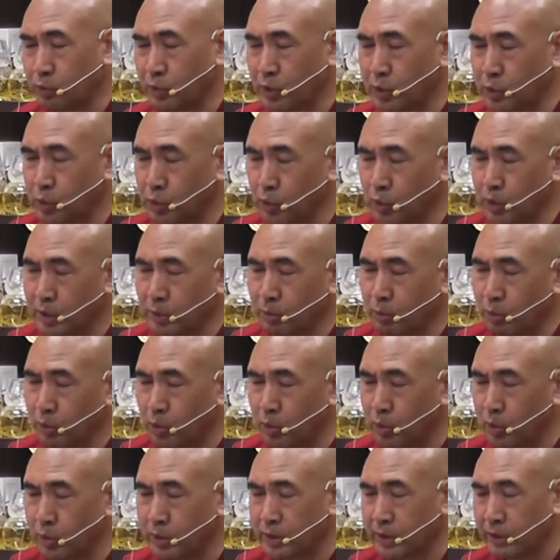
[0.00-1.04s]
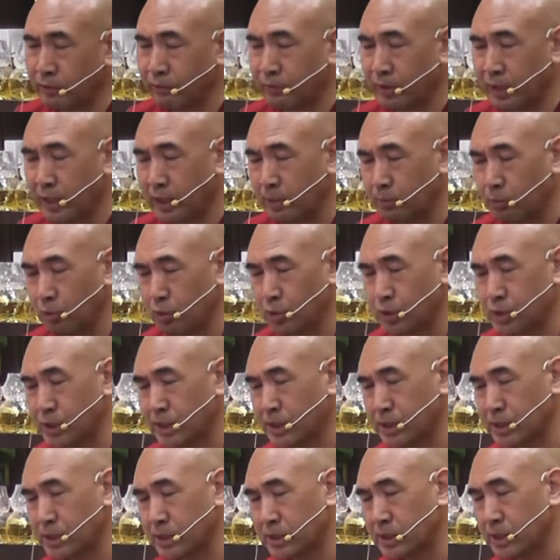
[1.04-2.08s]
far you have all the afflicting
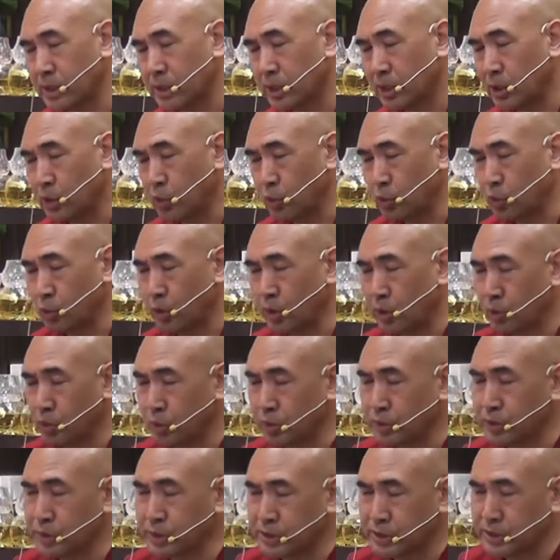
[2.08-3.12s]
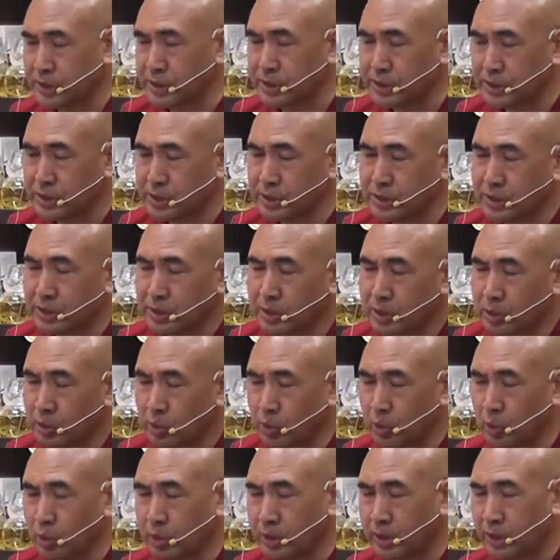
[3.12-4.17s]
emotions, you are not cease
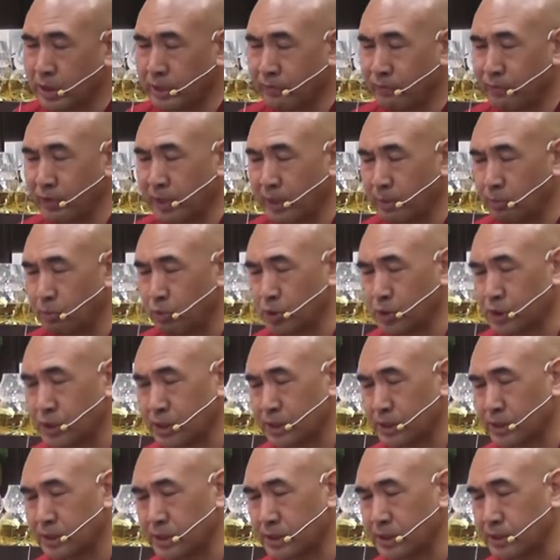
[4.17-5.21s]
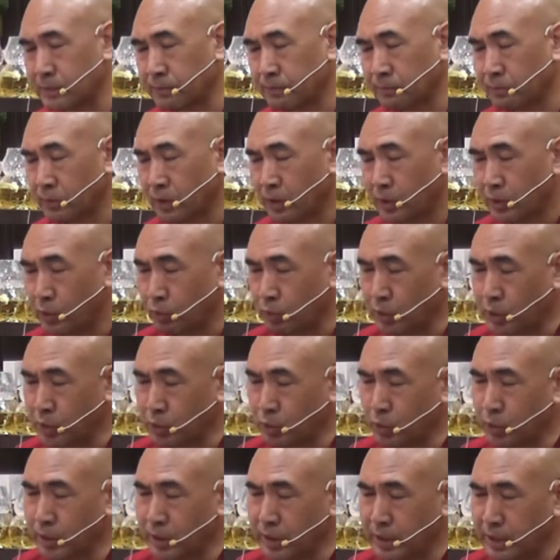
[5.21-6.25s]
all the afflicting emotions. When
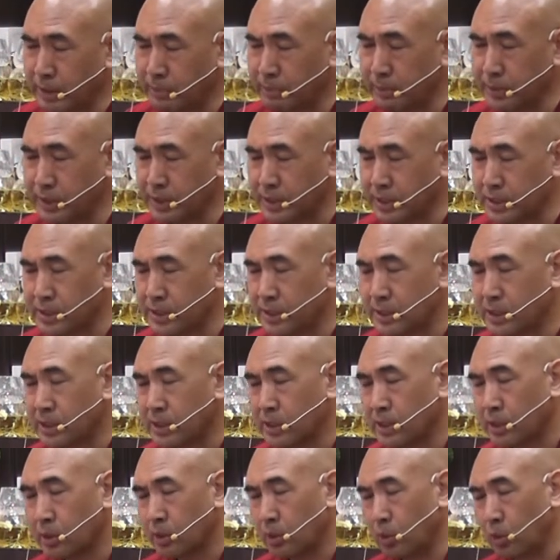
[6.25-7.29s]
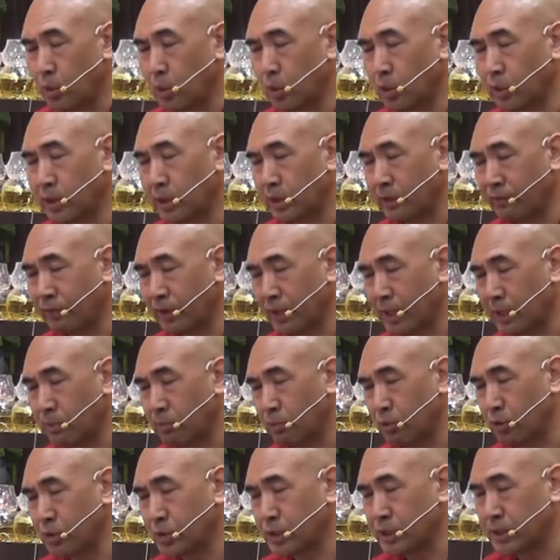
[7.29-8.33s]
you eliminate all the afflicting
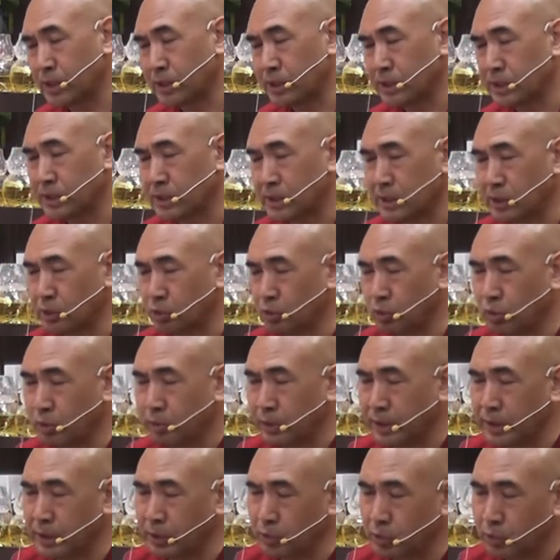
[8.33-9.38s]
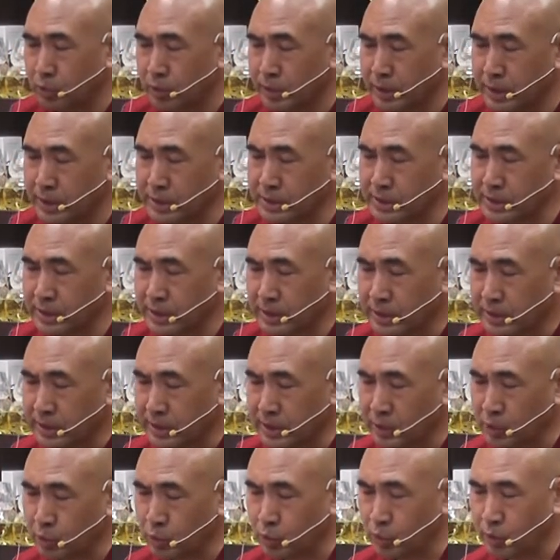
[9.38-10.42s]
emotions, including ignorance,
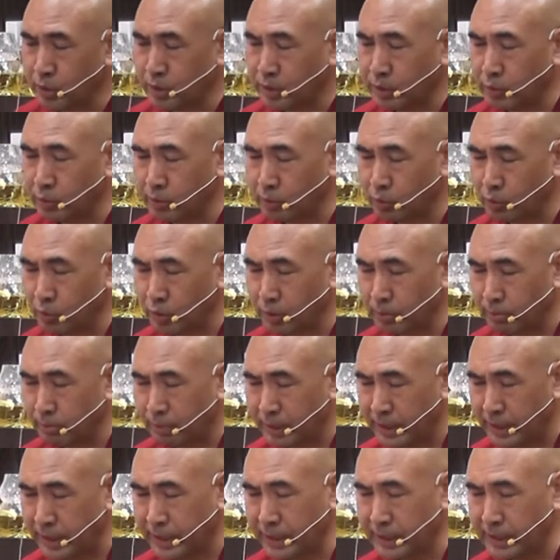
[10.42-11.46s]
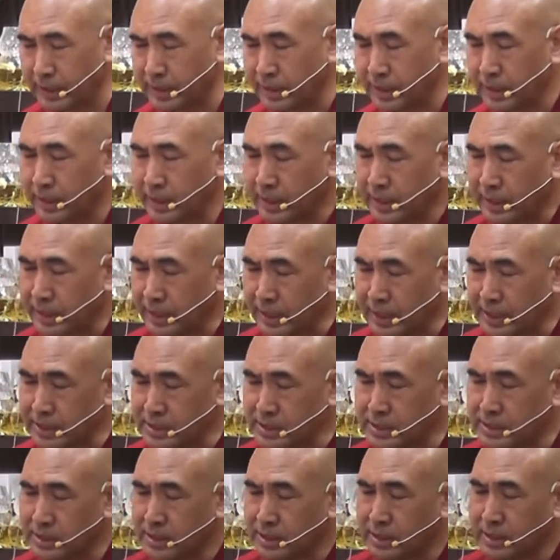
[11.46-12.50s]
then your mind
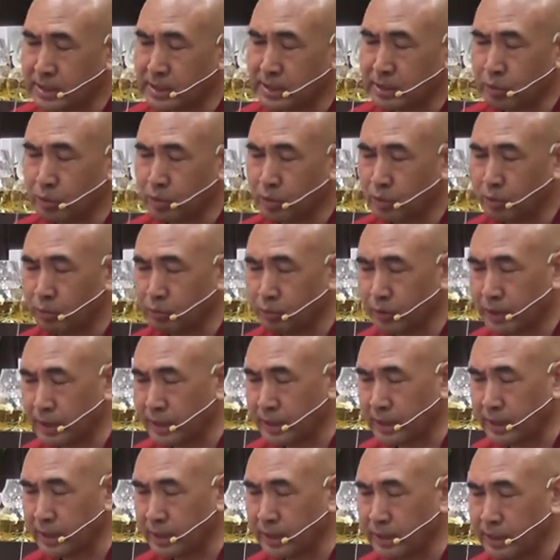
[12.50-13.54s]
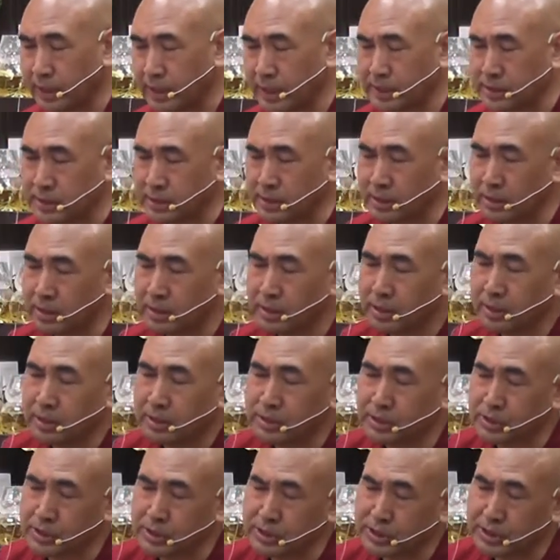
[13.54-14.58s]
has, you know, has the
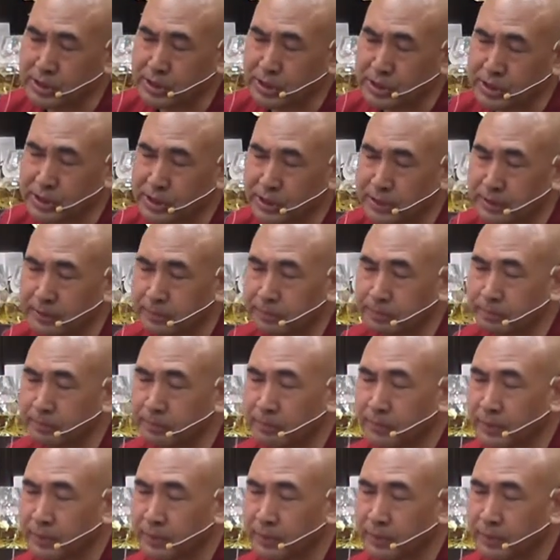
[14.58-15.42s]
cessation.